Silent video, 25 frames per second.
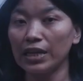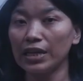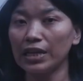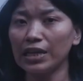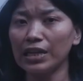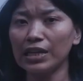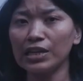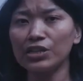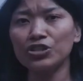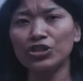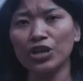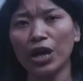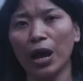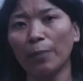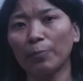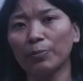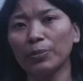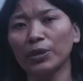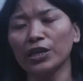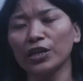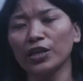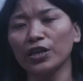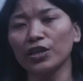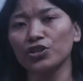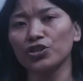Each
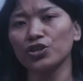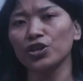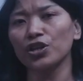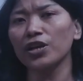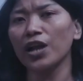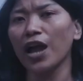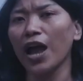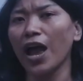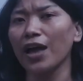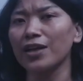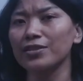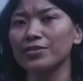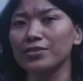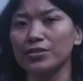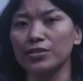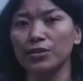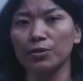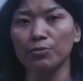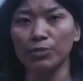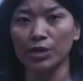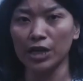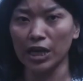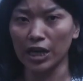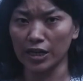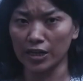application has
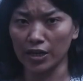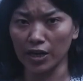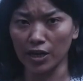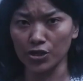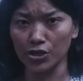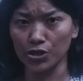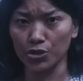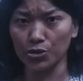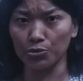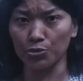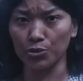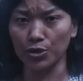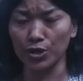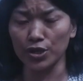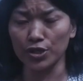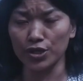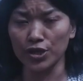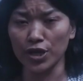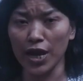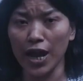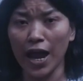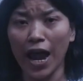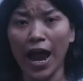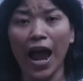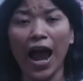some data storage.